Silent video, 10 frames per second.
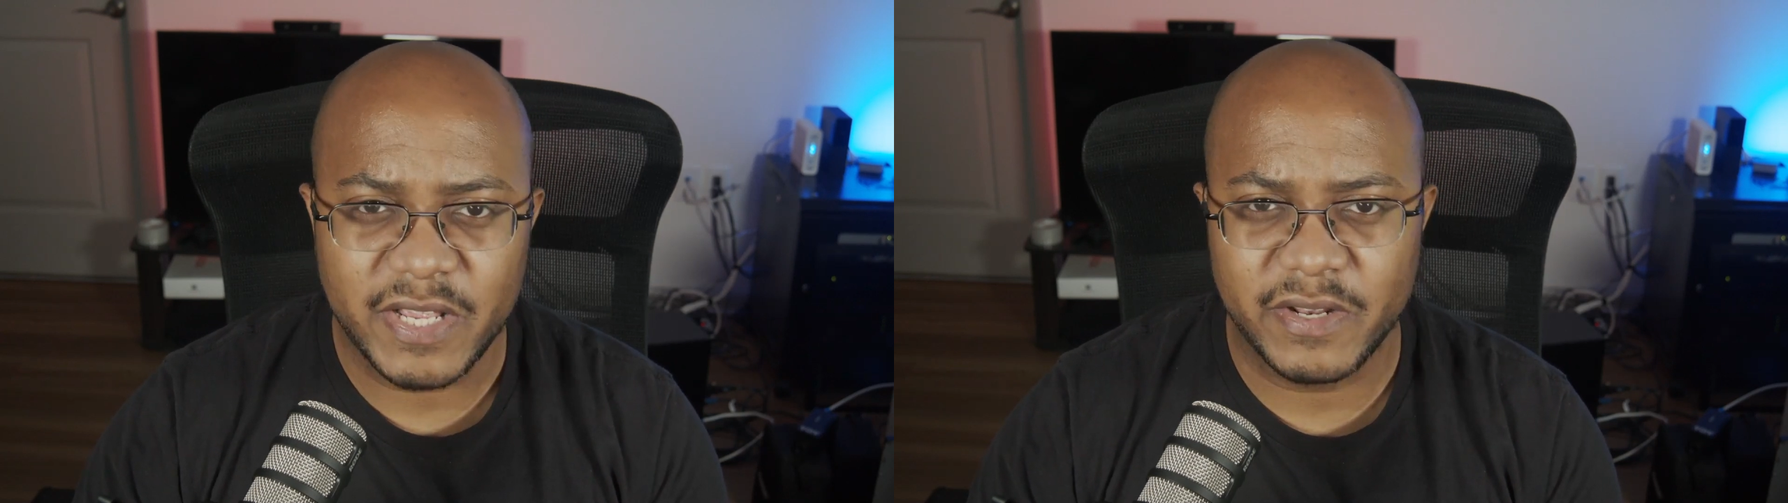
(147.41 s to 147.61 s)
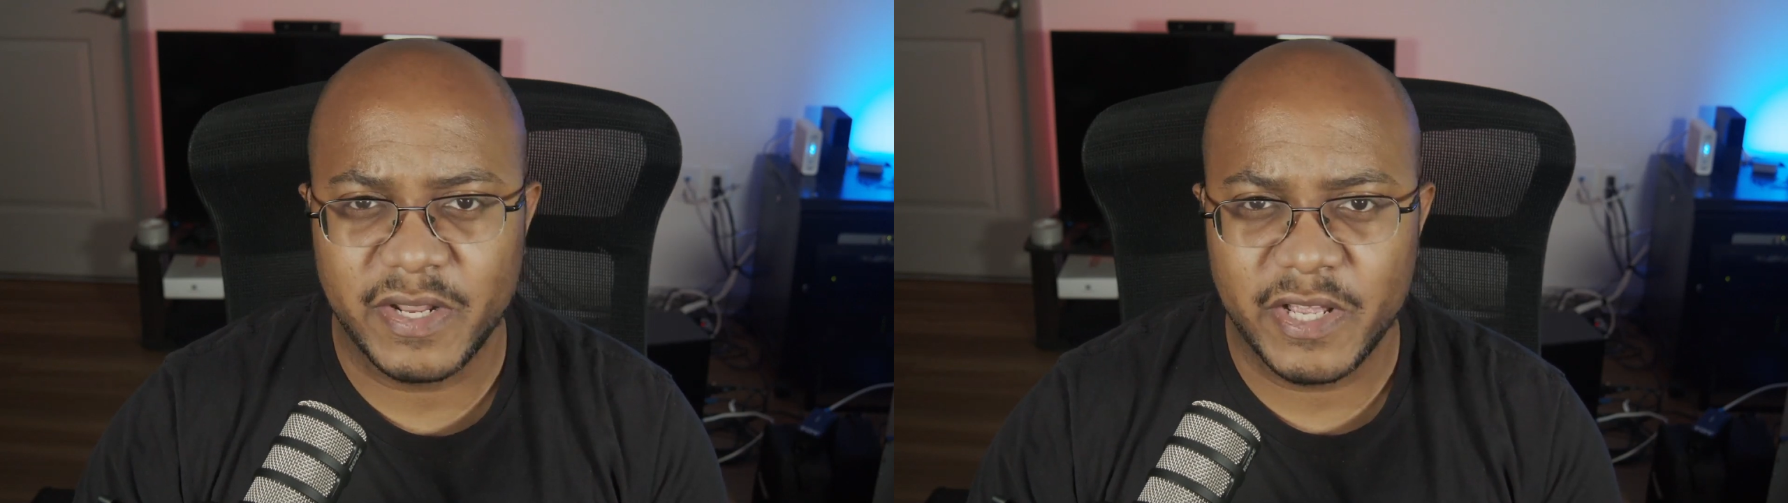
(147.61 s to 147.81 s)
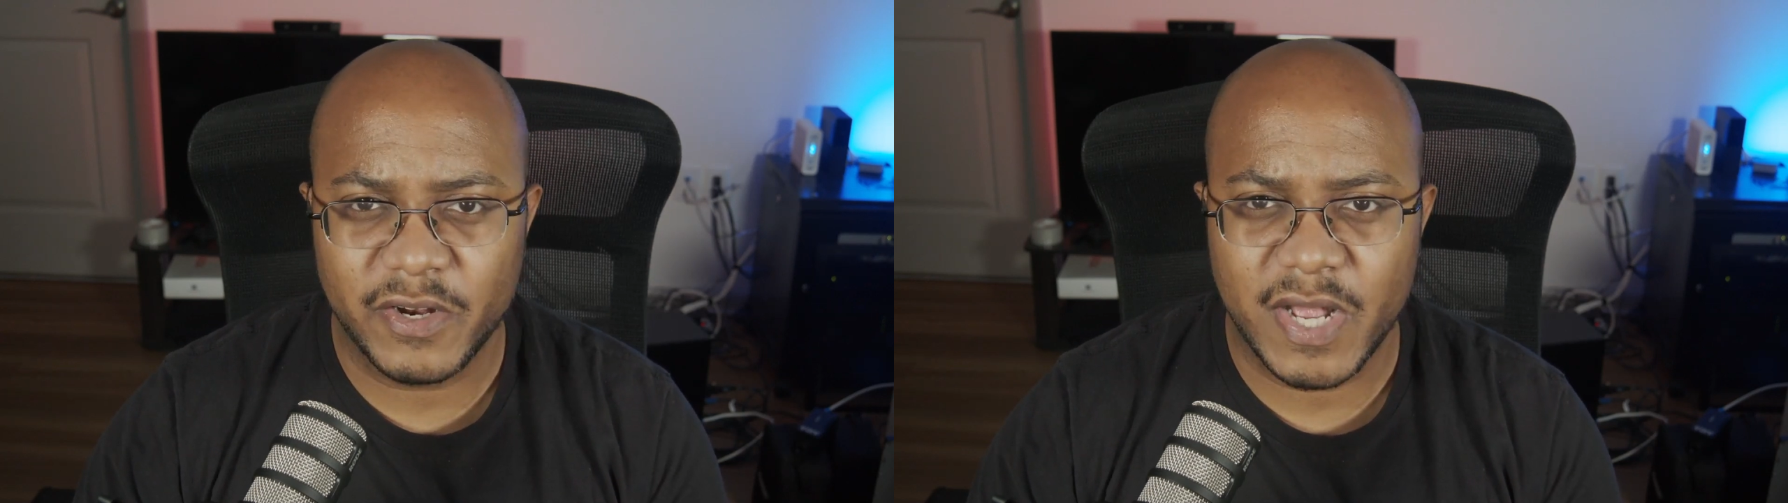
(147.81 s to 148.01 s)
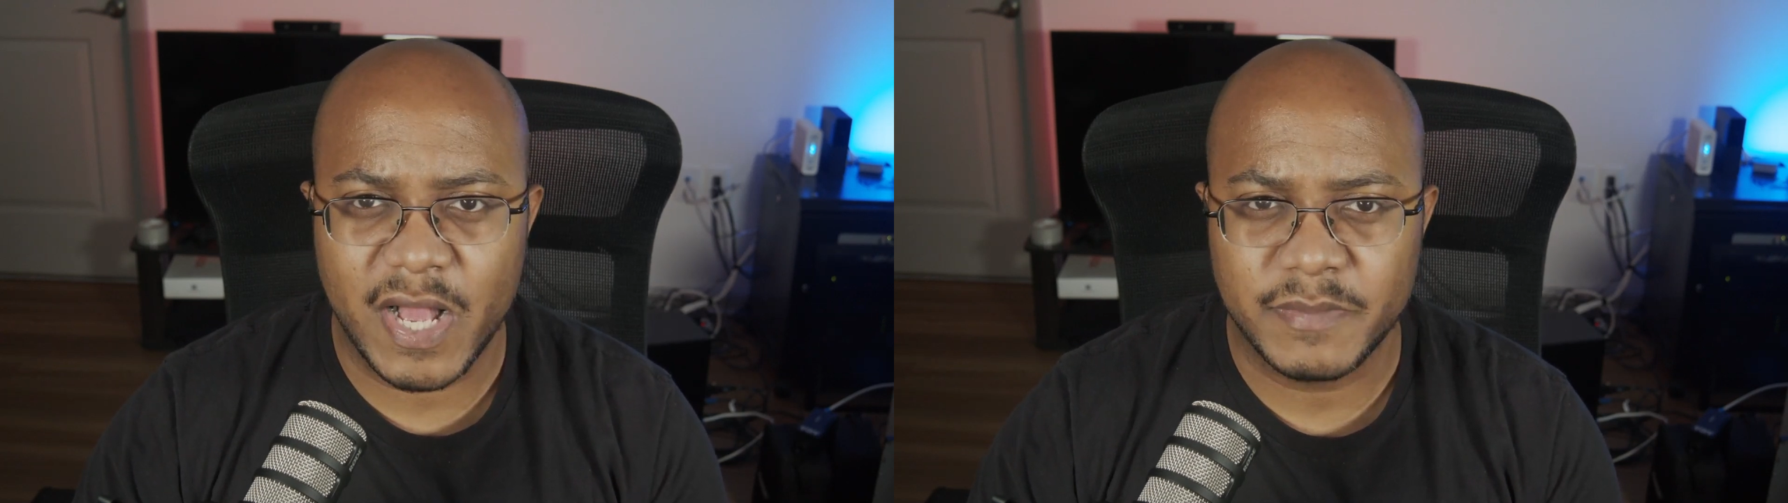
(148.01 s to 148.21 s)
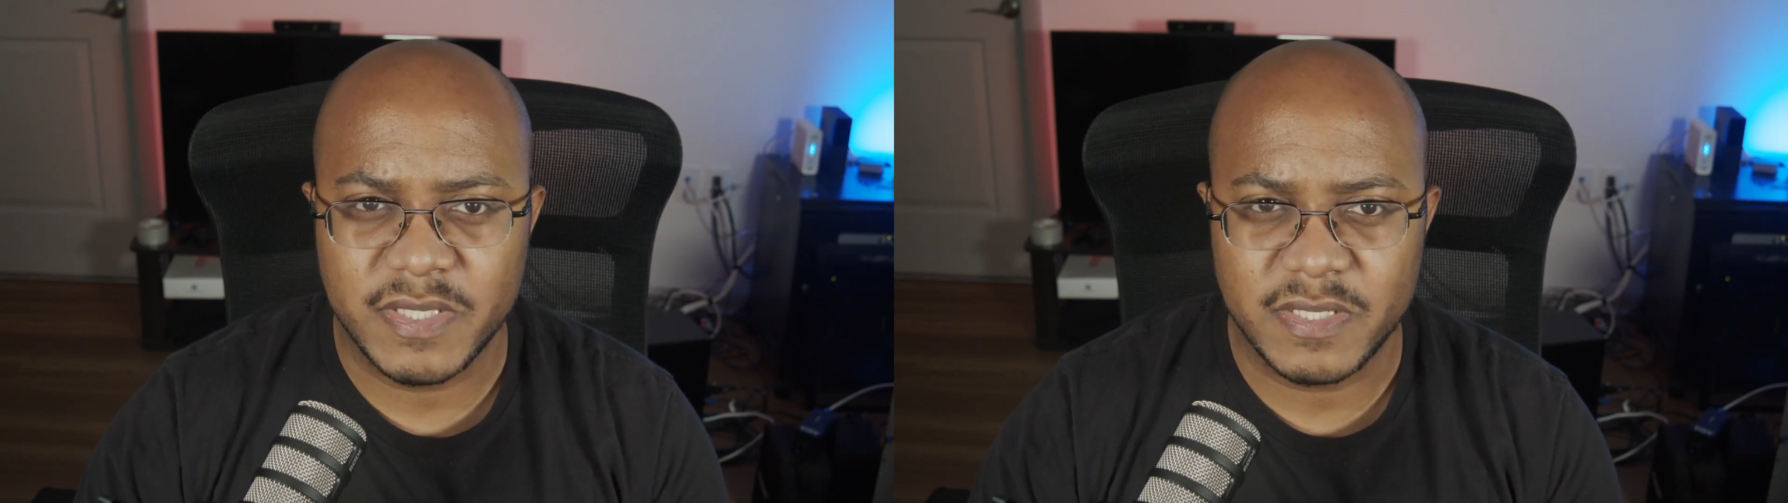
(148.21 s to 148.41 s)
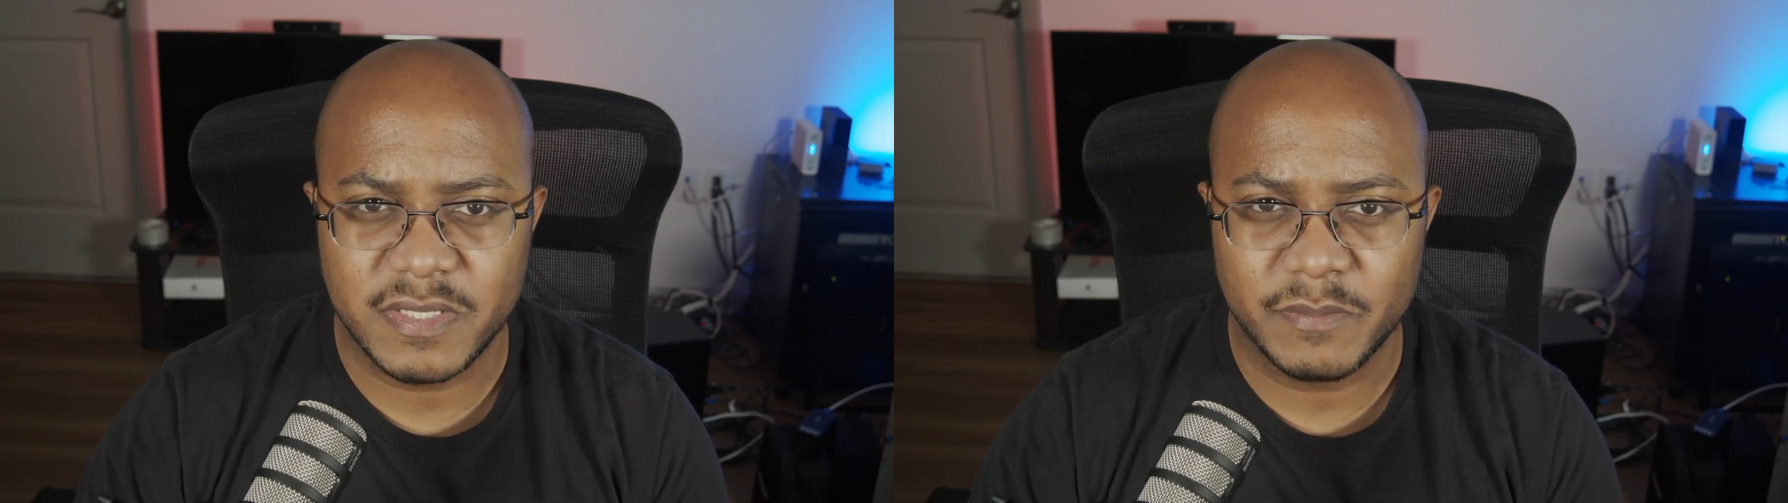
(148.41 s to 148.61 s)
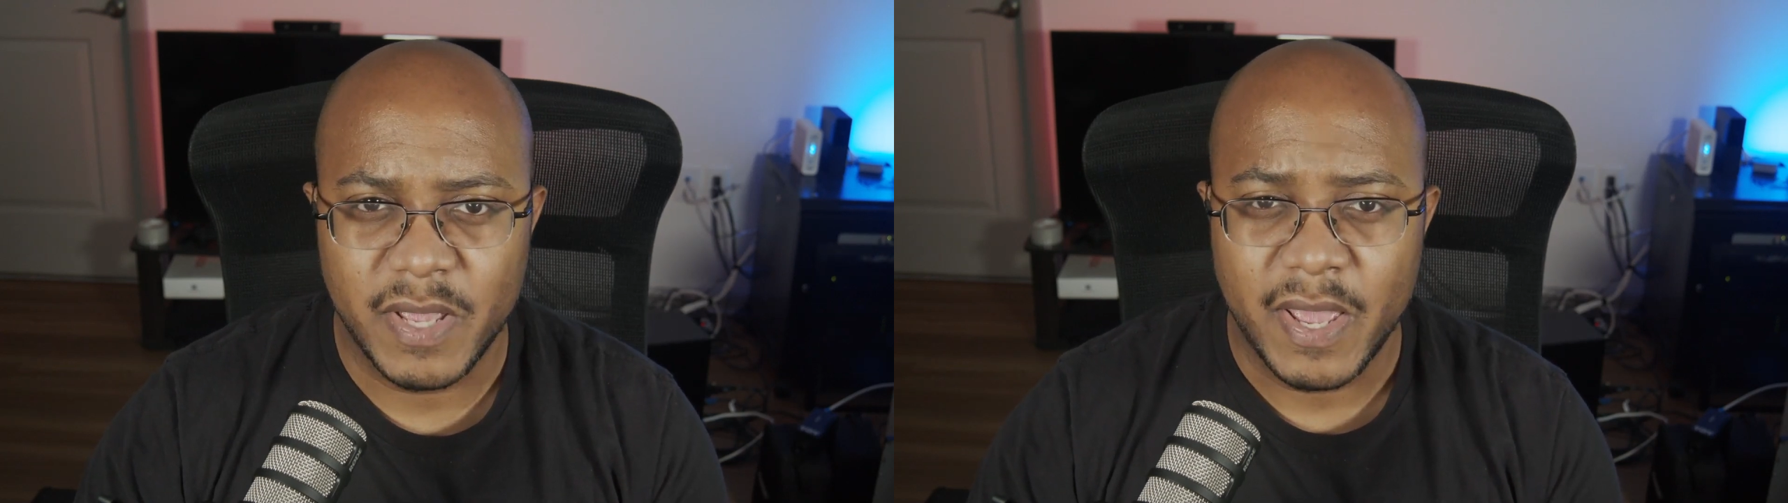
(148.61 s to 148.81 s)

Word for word: an intercom system,